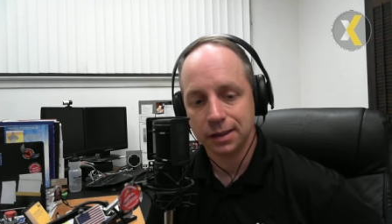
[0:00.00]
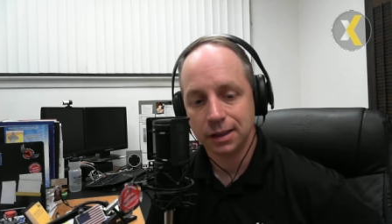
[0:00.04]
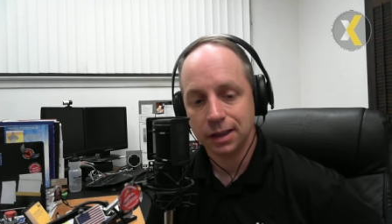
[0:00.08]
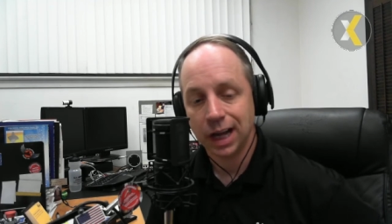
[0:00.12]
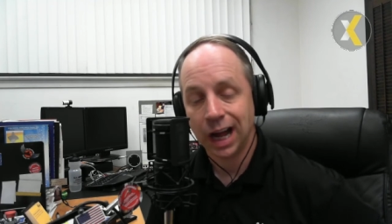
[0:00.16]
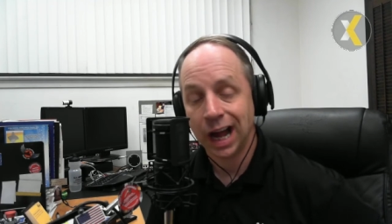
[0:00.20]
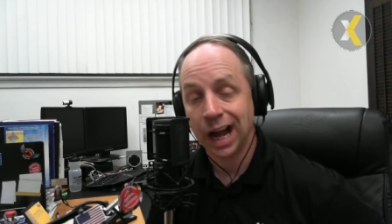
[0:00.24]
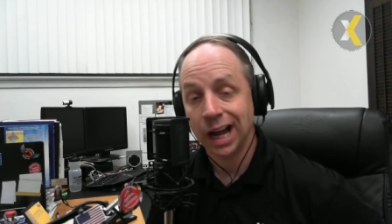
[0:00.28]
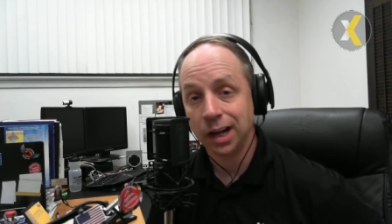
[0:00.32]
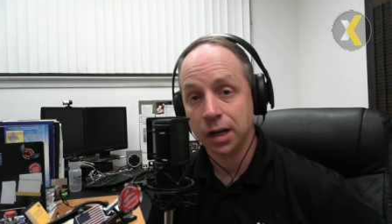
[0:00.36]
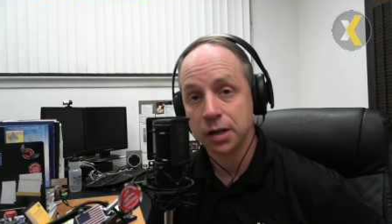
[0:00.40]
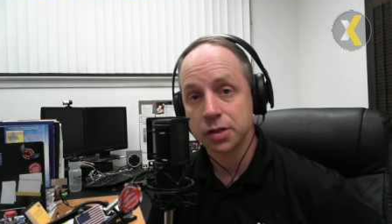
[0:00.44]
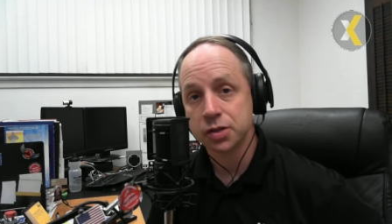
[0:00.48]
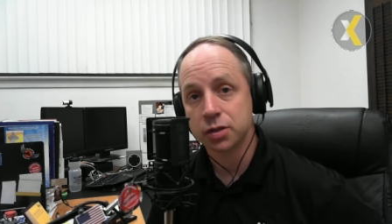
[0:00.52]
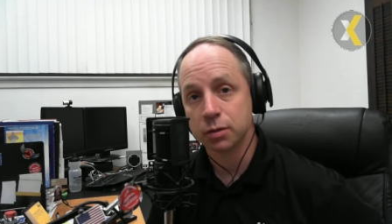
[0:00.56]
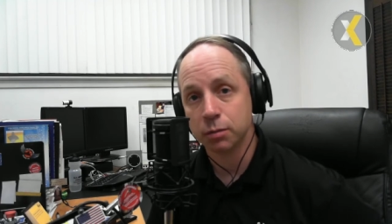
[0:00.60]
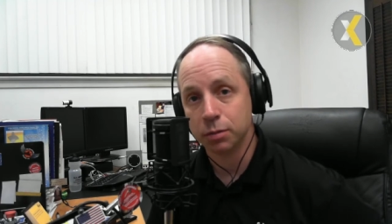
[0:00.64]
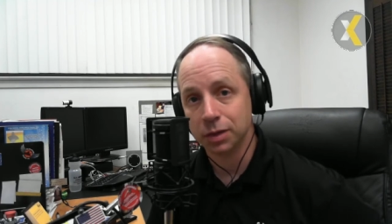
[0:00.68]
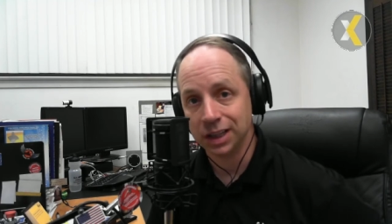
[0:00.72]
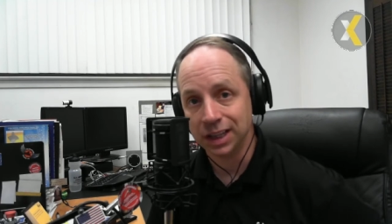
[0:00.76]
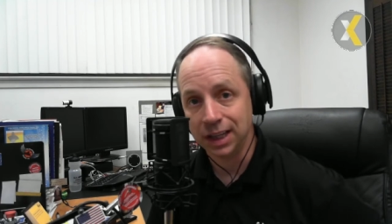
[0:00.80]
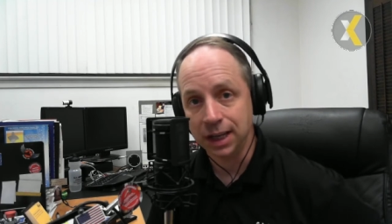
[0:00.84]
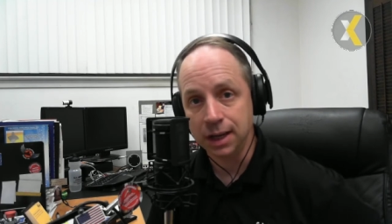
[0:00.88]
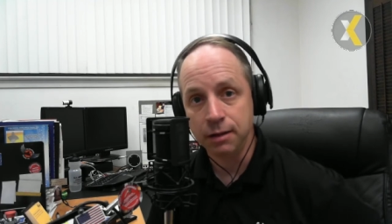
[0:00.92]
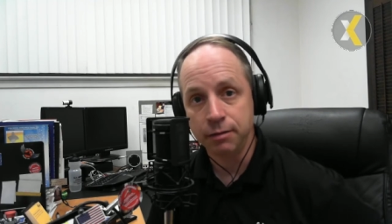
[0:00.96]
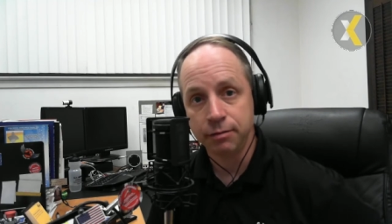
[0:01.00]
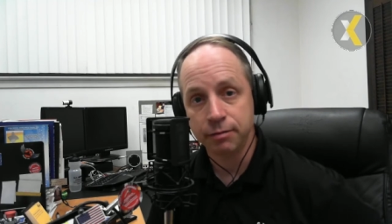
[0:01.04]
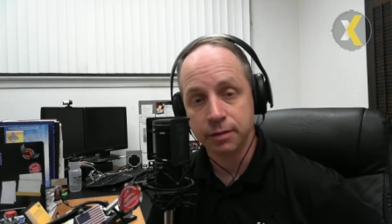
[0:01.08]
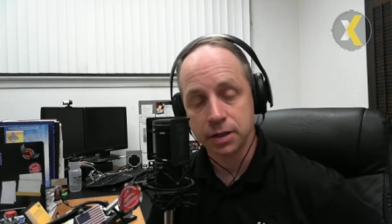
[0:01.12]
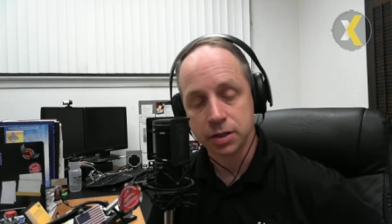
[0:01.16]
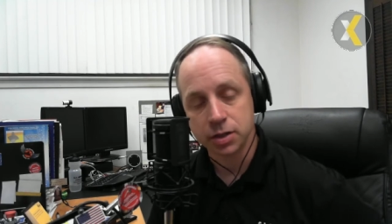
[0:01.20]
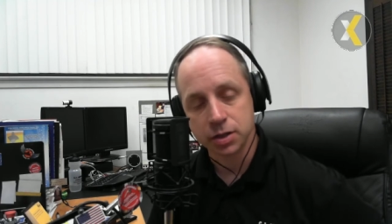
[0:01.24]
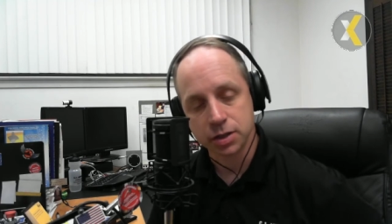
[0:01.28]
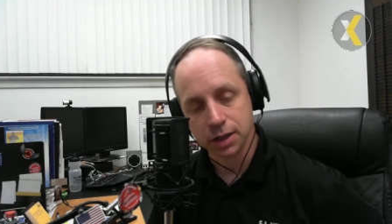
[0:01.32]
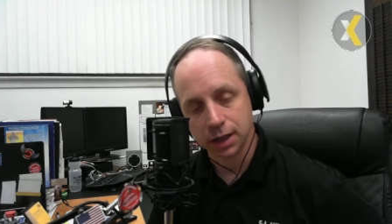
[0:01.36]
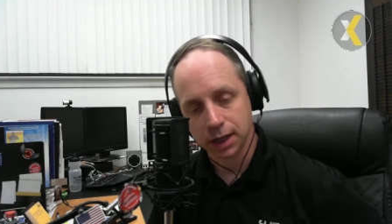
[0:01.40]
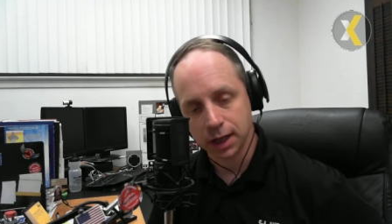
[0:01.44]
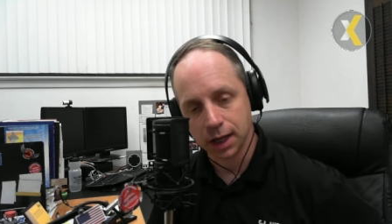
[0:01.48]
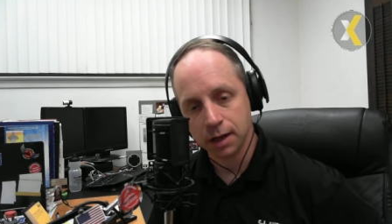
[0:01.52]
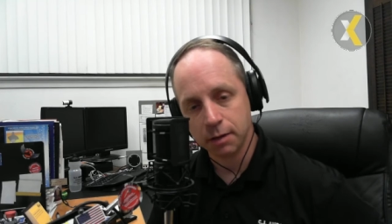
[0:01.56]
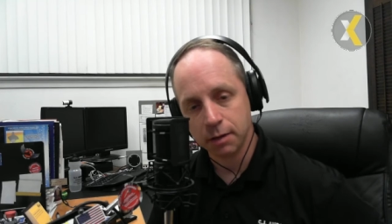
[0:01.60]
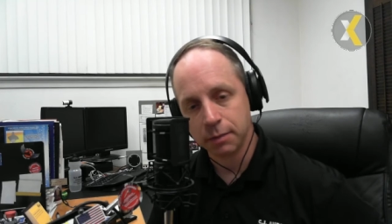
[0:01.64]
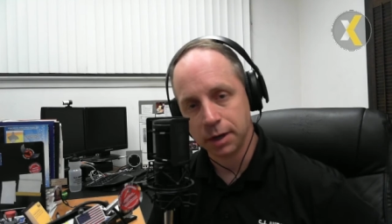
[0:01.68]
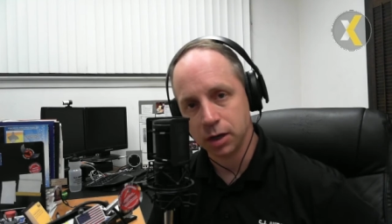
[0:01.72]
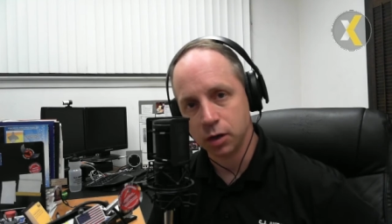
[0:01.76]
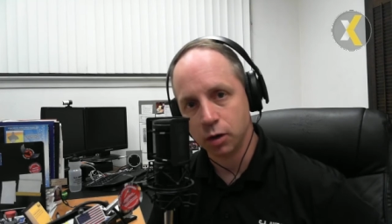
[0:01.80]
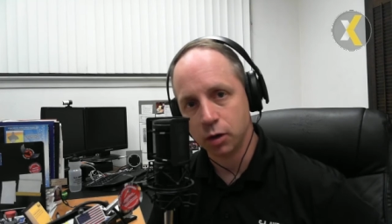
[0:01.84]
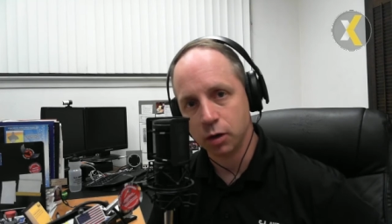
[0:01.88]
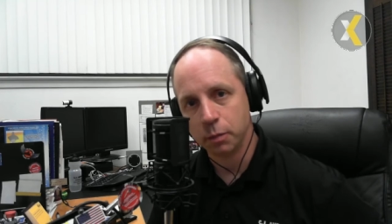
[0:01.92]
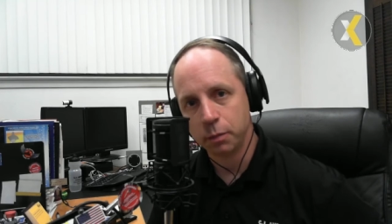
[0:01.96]
I also believe this is again
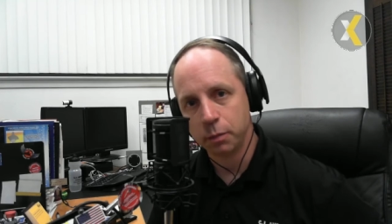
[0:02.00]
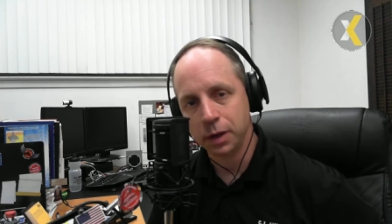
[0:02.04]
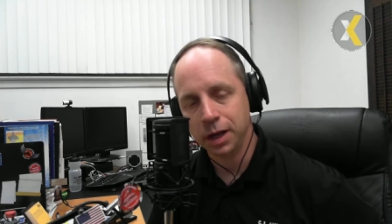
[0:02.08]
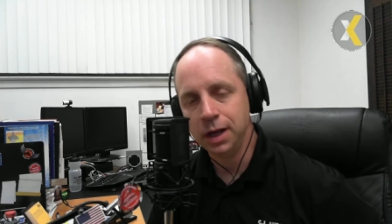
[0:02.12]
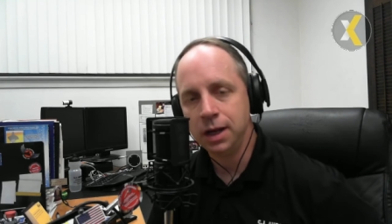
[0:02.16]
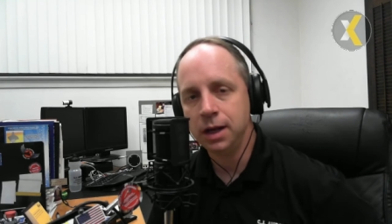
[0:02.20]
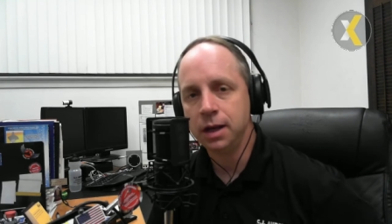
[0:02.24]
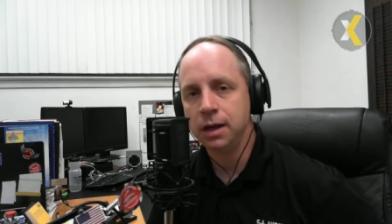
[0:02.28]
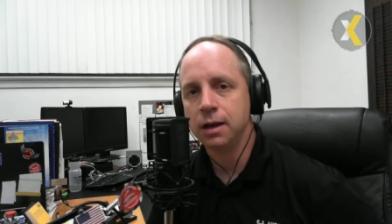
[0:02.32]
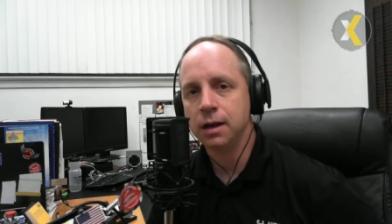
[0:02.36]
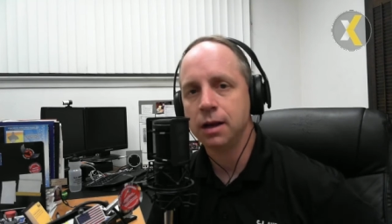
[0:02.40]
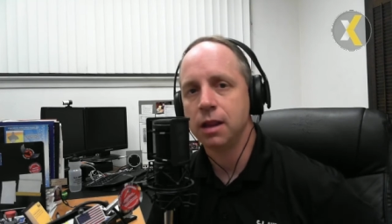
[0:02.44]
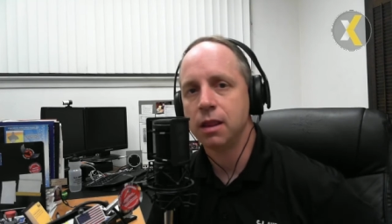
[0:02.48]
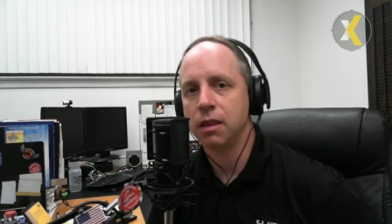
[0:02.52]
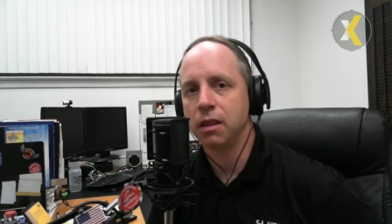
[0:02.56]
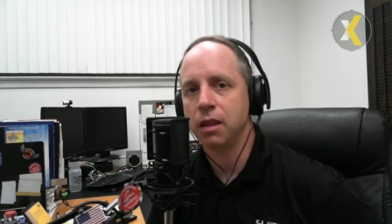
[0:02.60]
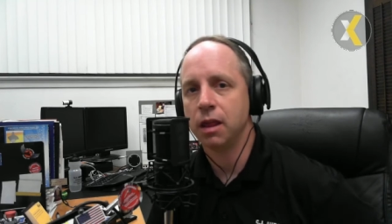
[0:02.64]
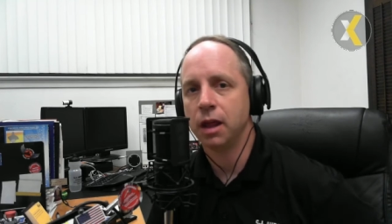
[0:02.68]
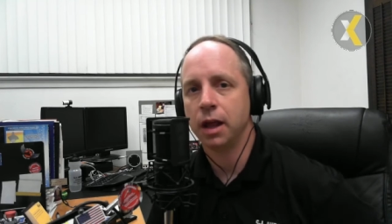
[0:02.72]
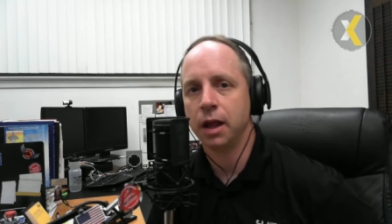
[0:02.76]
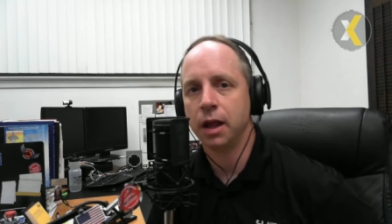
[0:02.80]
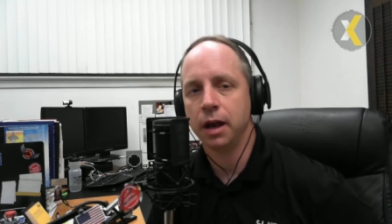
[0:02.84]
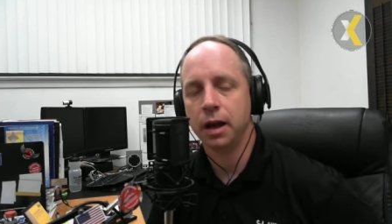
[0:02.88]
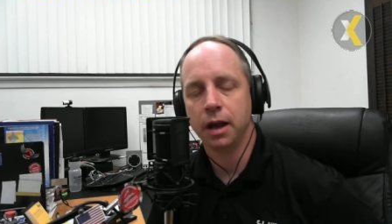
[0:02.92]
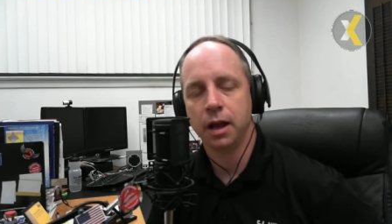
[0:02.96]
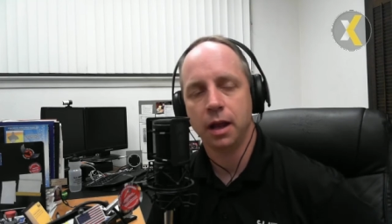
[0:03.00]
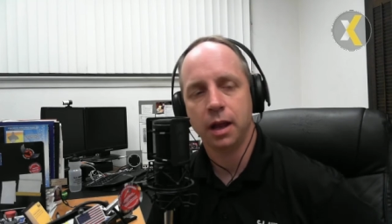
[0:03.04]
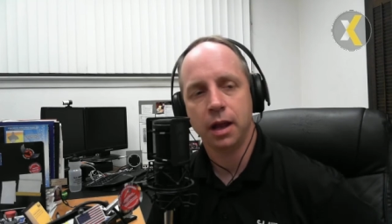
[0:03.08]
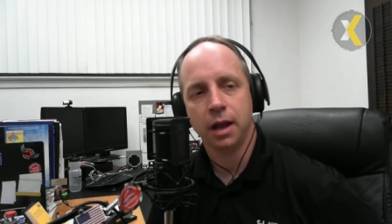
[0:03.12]
my own opinion that